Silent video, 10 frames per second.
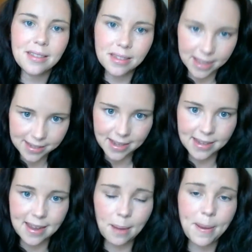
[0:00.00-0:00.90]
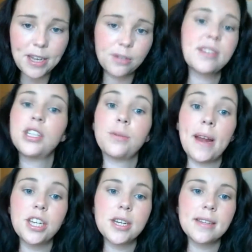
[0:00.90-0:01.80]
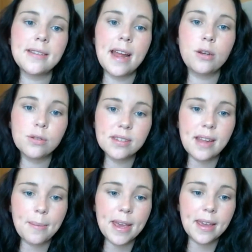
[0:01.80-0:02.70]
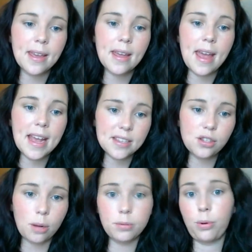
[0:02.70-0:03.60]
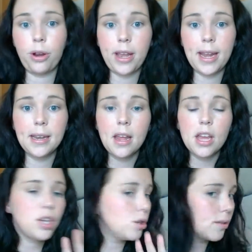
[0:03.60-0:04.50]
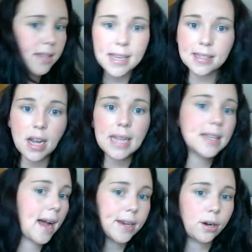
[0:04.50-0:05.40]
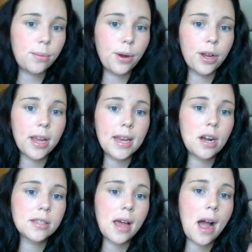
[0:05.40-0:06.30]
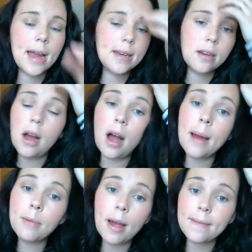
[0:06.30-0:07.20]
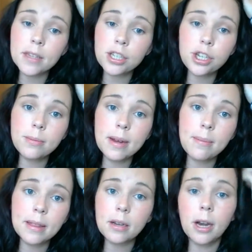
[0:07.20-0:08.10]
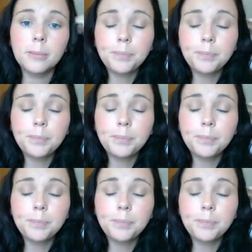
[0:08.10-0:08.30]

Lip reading: this is, how bad your situation is now. Your stomach has stopped working. Your intestines are not working. I was like, I'm not having this tube down my throat.